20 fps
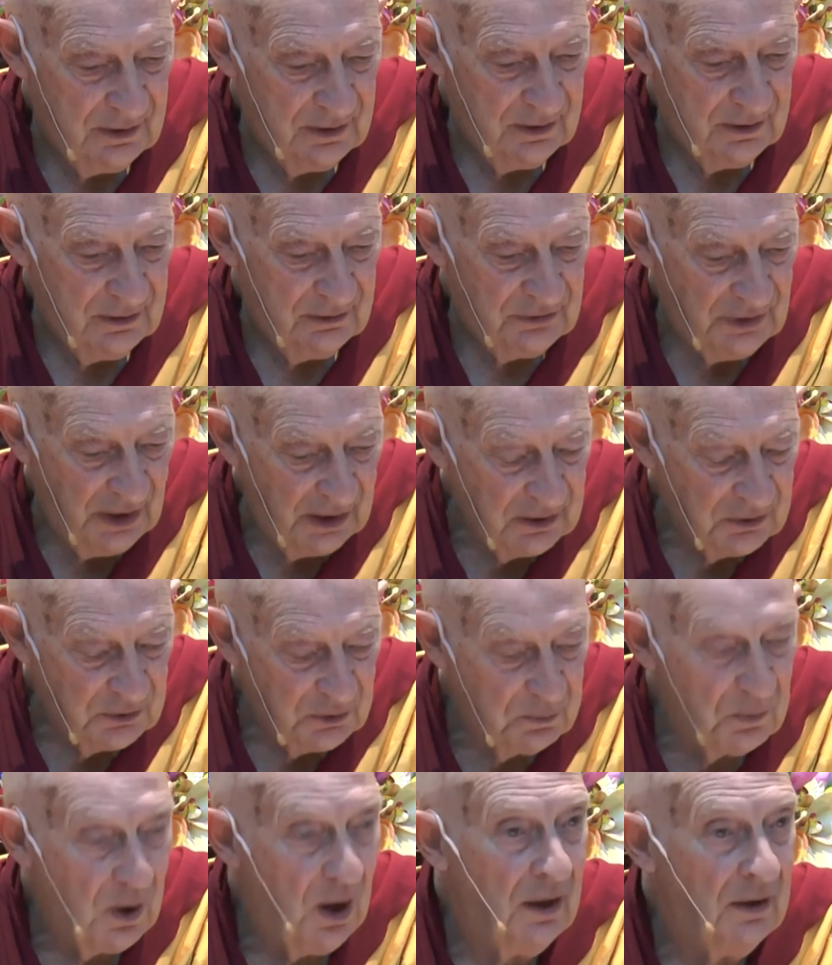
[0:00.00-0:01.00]
training your
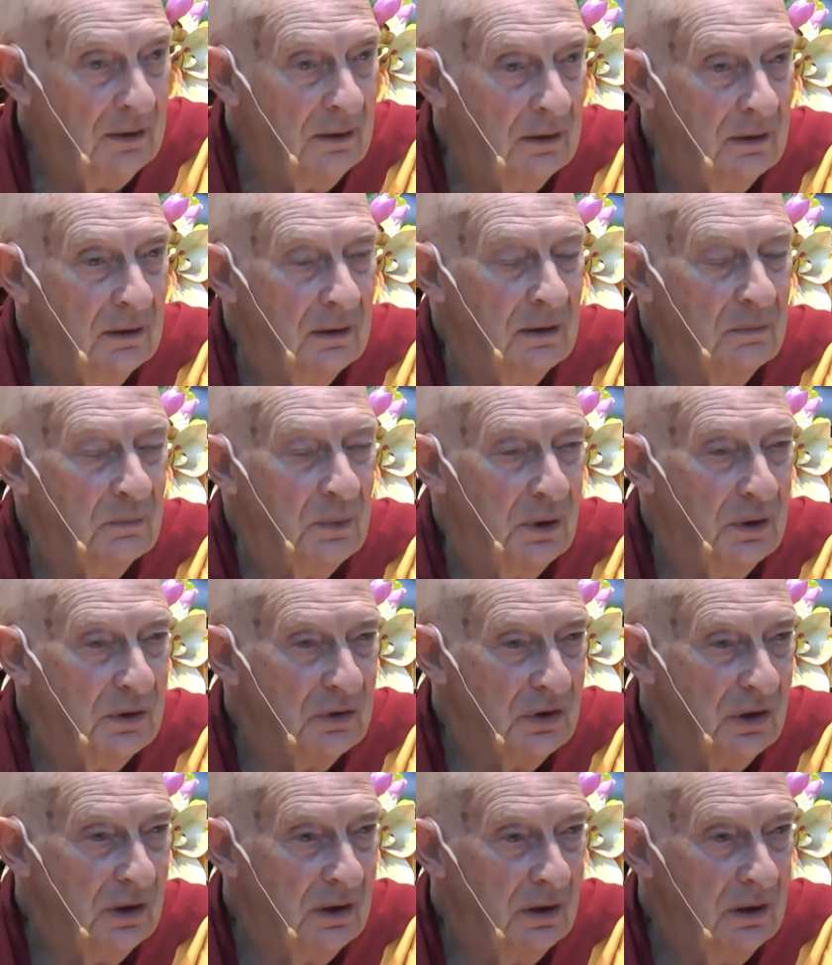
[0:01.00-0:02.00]
mind in
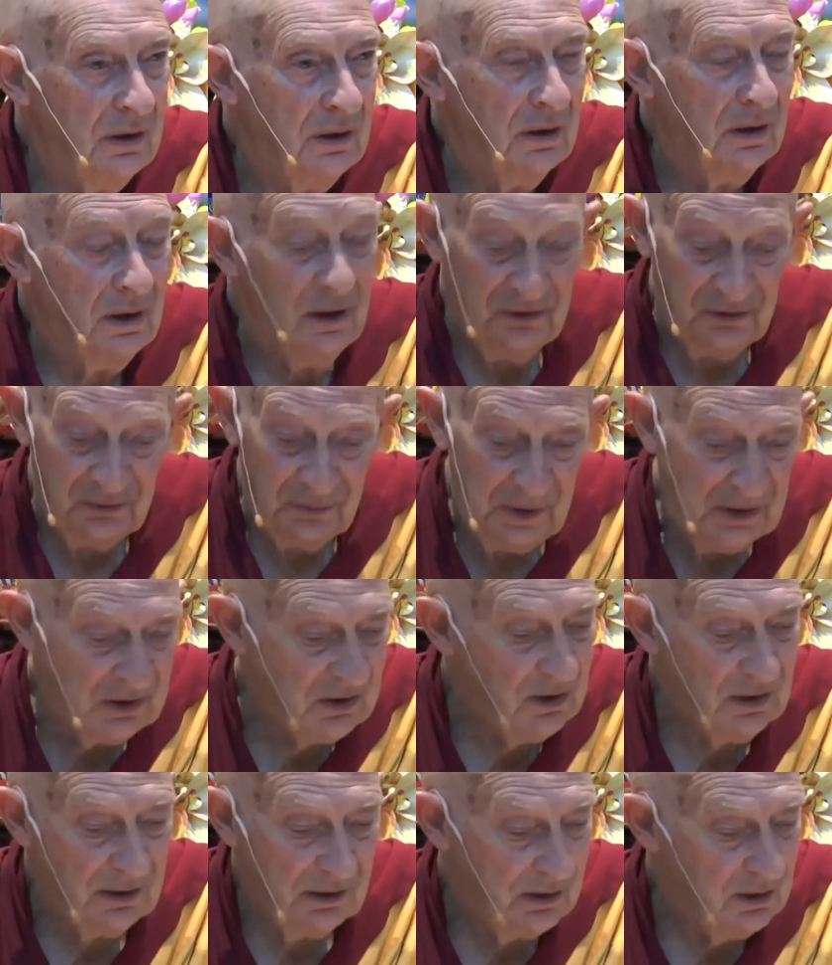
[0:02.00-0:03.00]
bodhicitta,
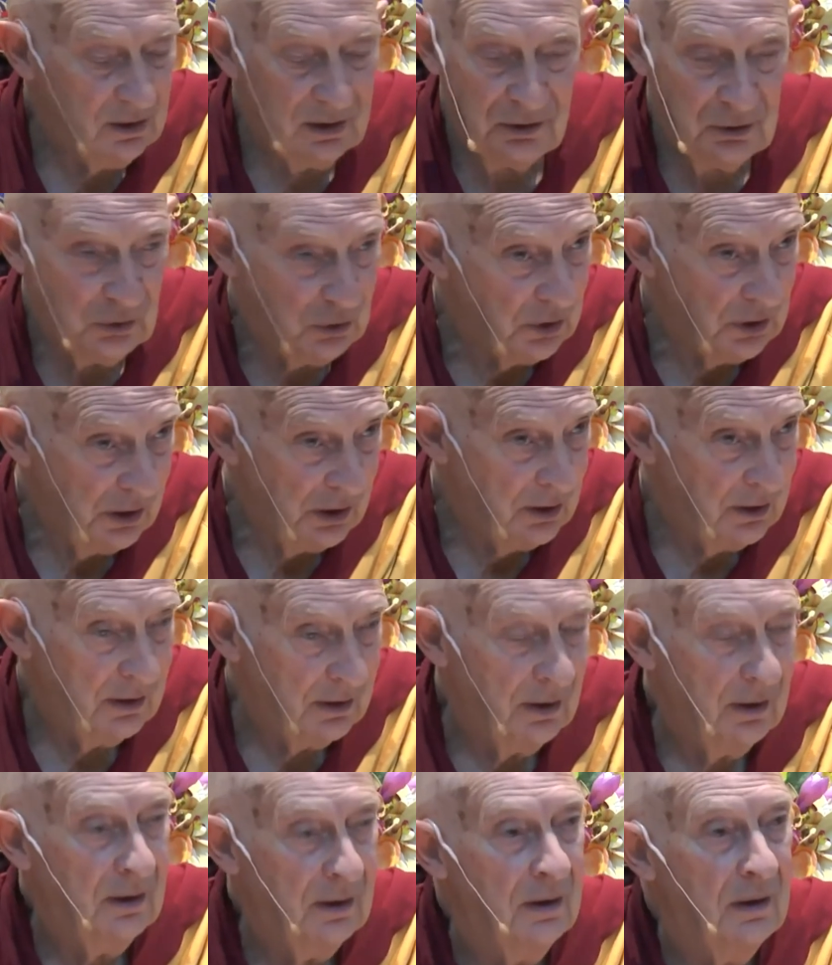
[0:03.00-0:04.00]
especially at New Year,
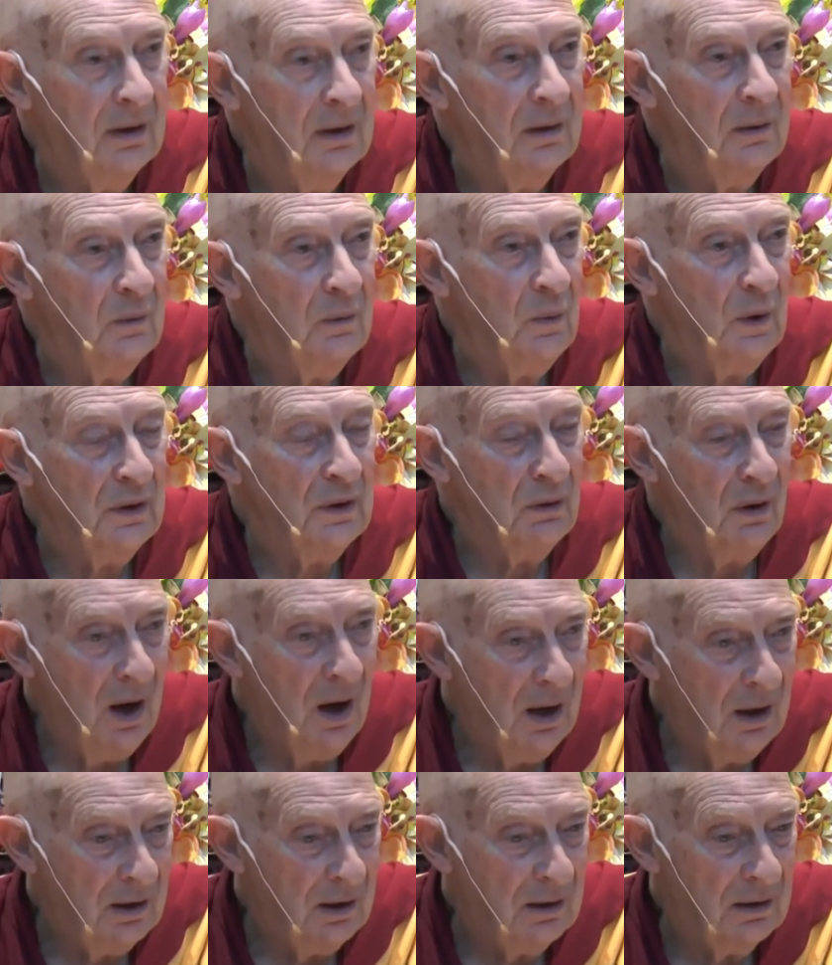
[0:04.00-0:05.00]
when you
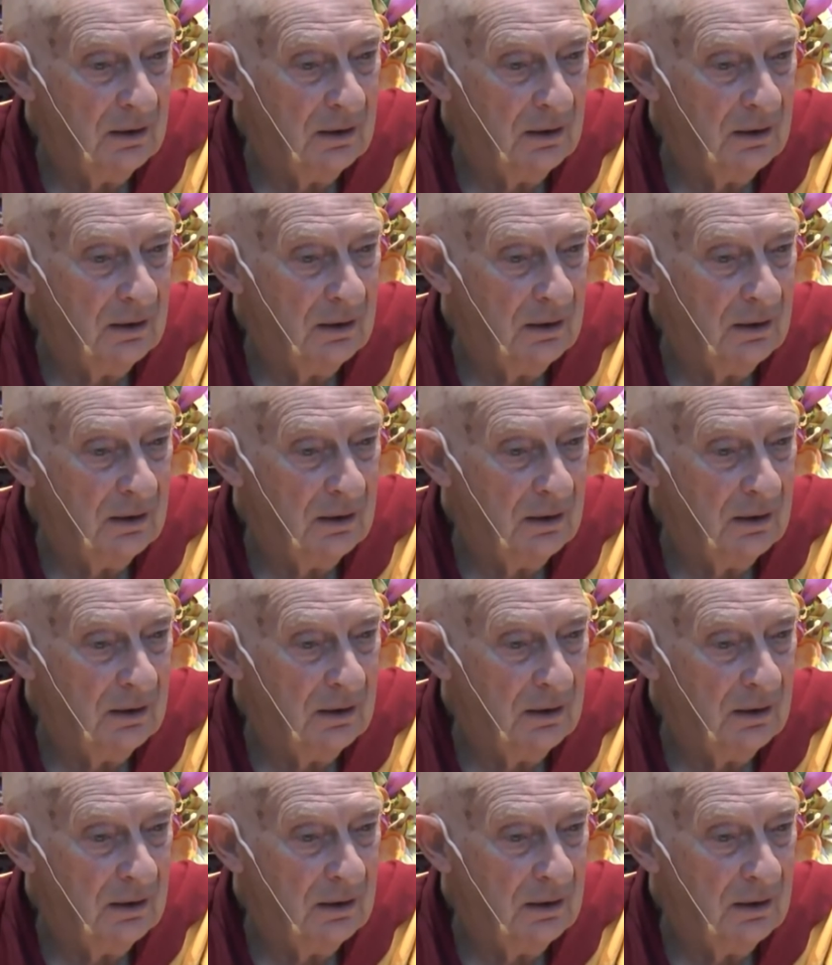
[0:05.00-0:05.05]
are